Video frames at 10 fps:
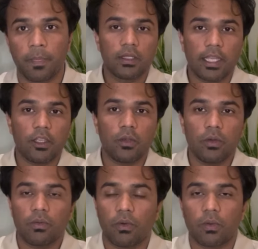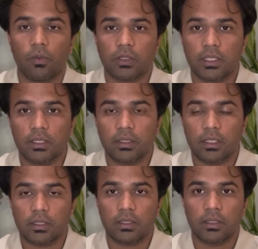Thank you for watching
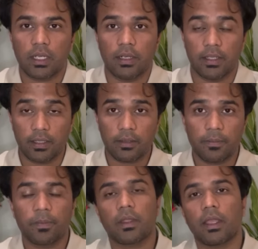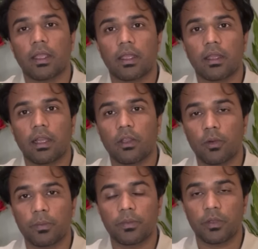this till here. I
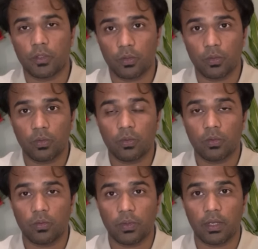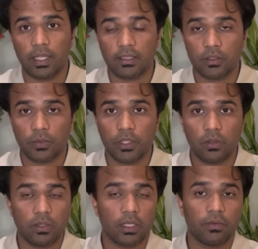hope you will like this
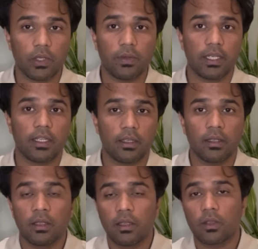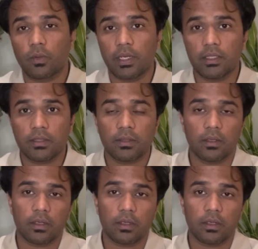video. If you have any queries,